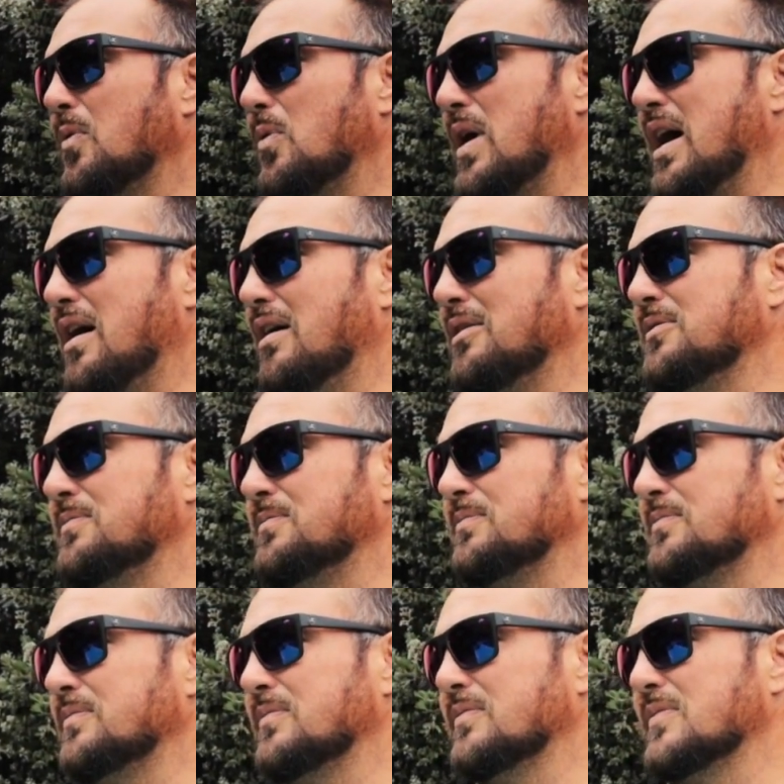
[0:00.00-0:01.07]
wow,
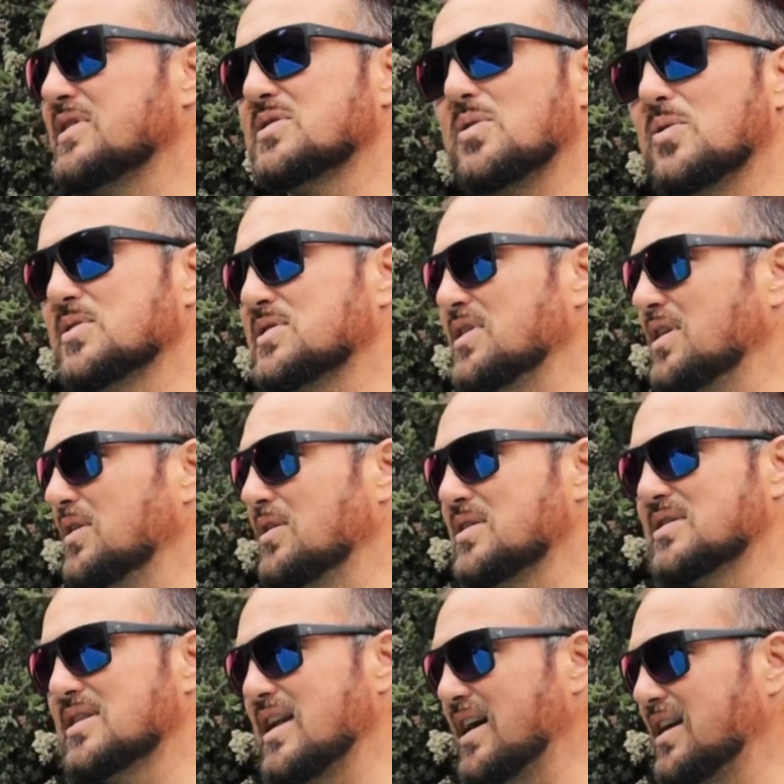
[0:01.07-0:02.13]
this also
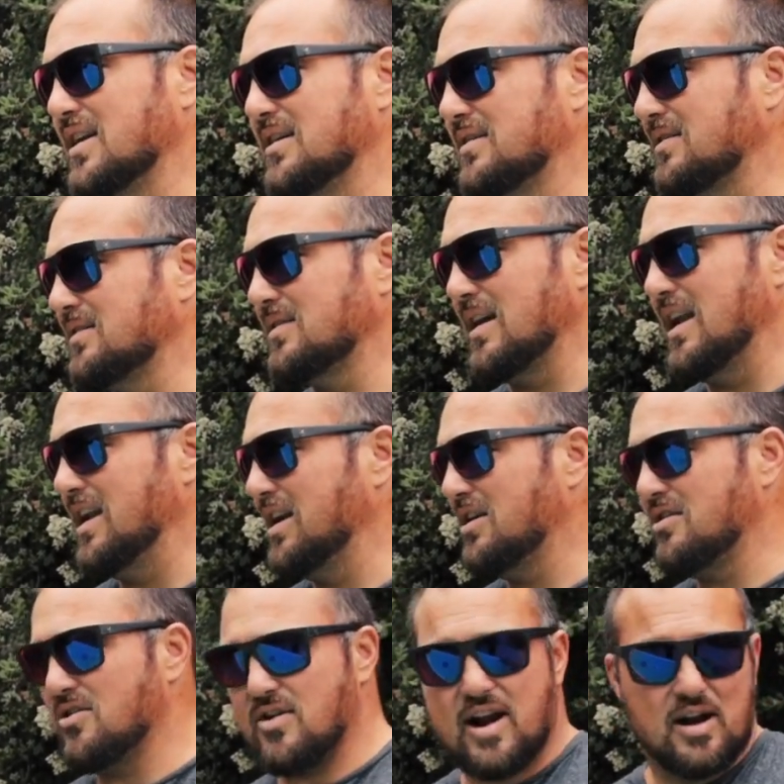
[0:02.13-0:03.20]
looks like an
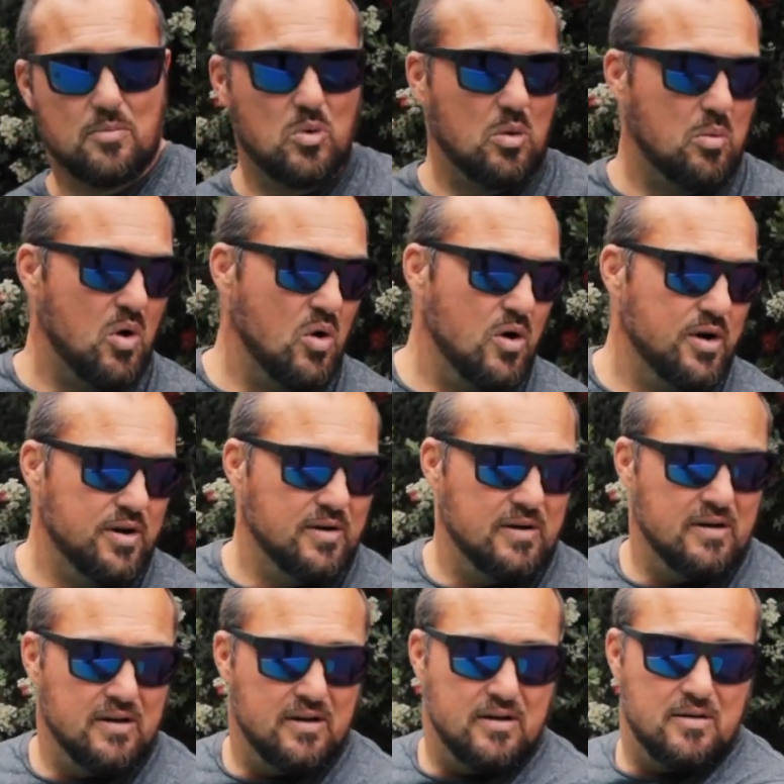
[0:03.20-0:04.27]
incredible board.
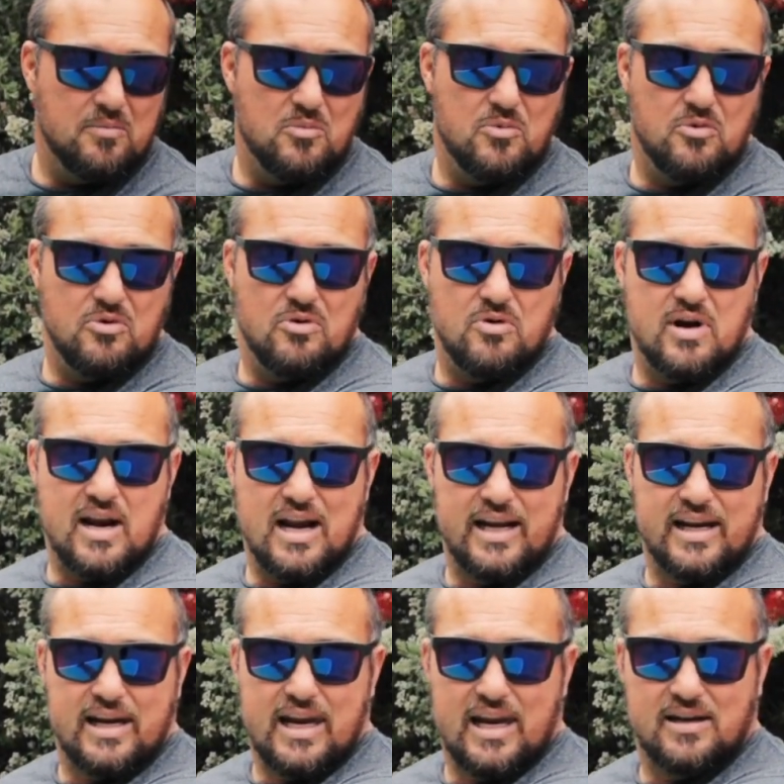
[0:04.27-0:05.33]

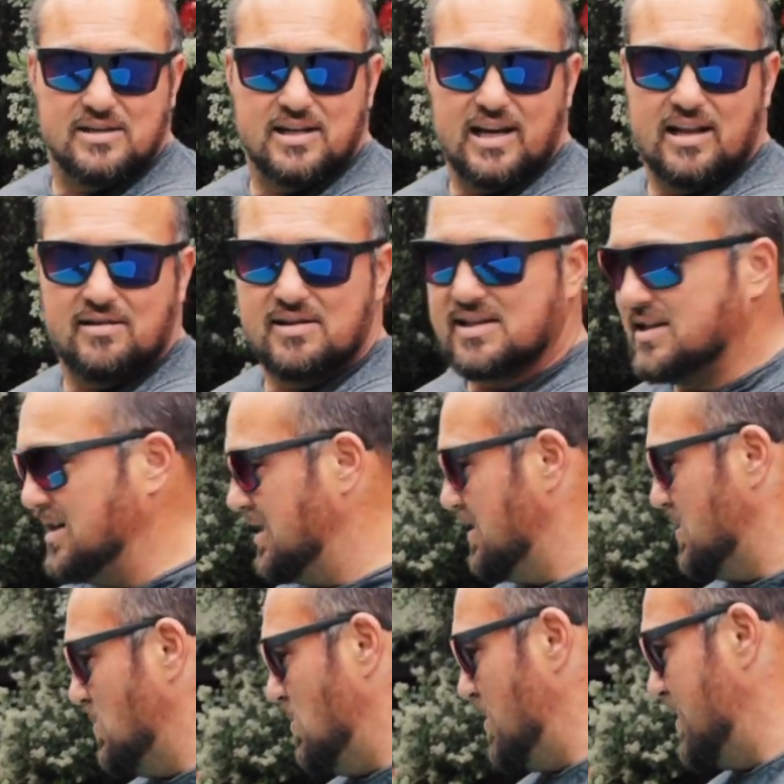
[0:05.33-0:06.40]
Really keen to get this thing
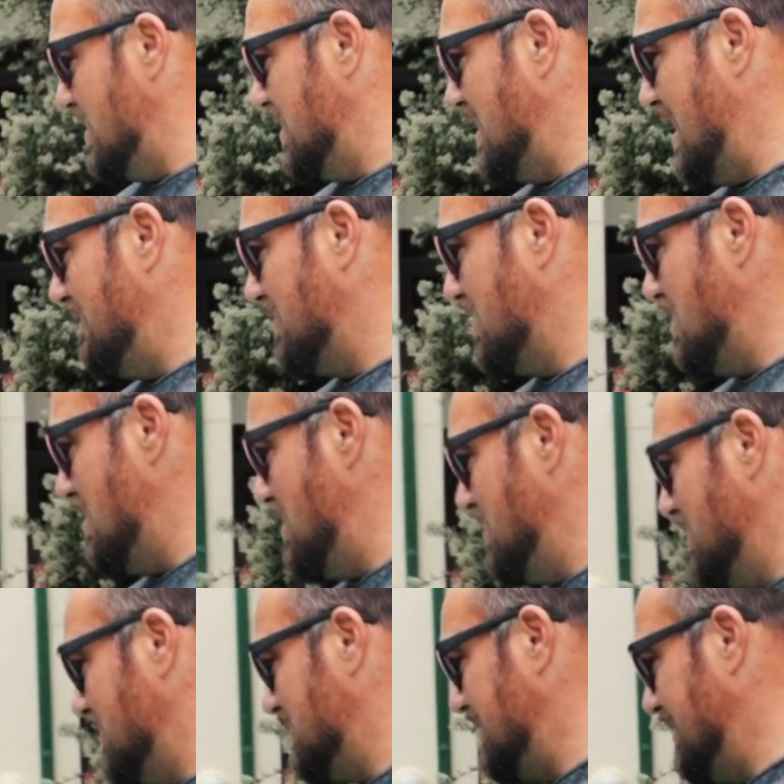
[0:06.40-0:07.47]
in the water and have a go on
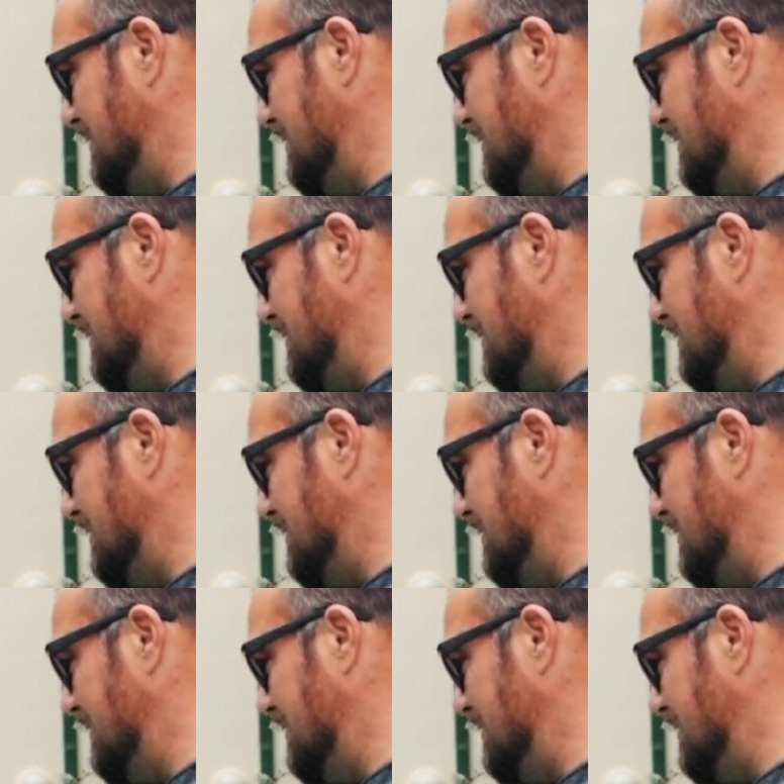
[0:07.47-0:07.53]
it.